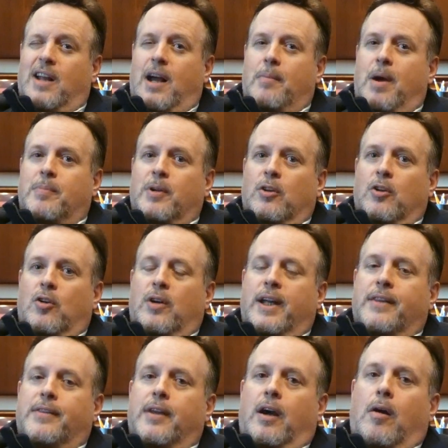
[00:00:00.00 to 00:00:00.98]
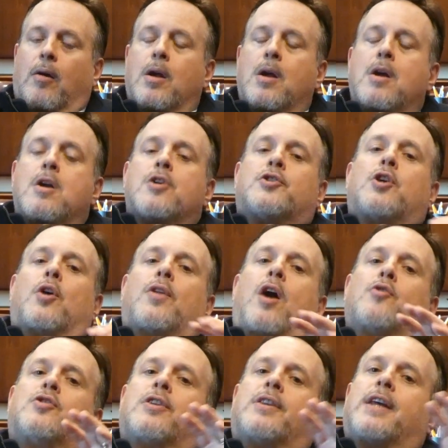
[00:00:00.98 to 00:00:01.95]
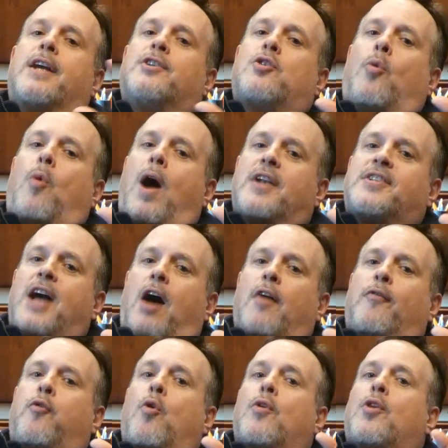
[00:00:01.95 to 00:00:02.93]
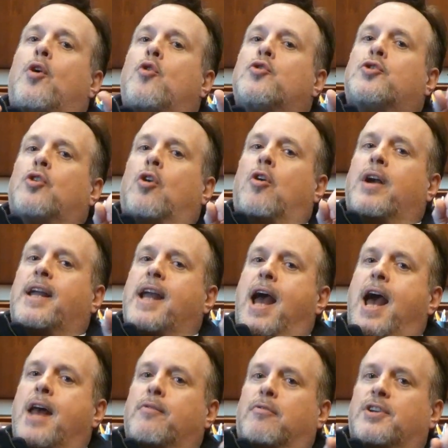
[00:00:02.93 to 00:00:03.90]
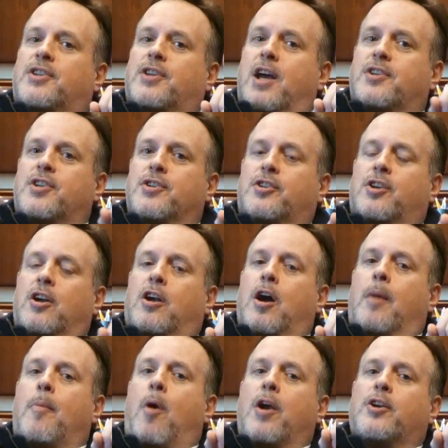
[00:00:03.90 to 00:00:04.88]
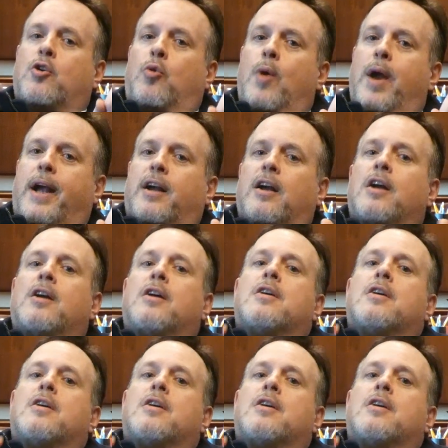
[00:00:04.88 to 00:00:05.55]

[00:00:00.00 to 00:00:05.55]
That might be a little hint there. So those are things to watch out for. Those are again recessions can come on quick.